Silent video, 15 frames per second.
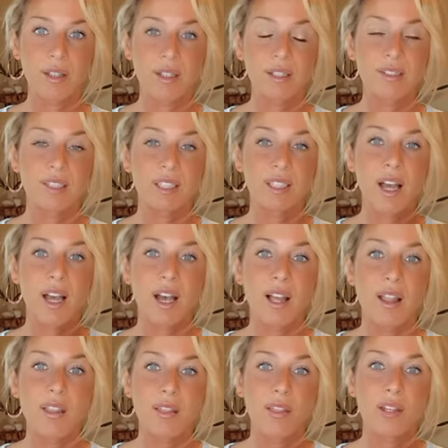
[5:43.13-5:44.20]
to cut
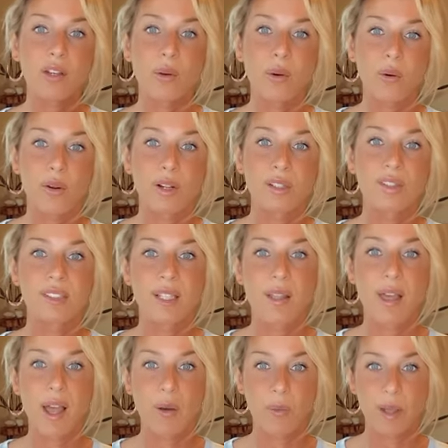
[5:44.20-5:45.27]
the cords to
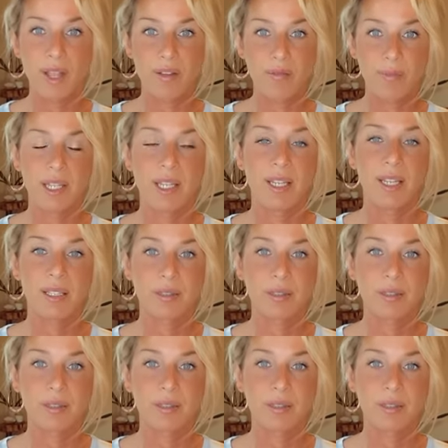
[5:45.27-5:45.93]
that way of being.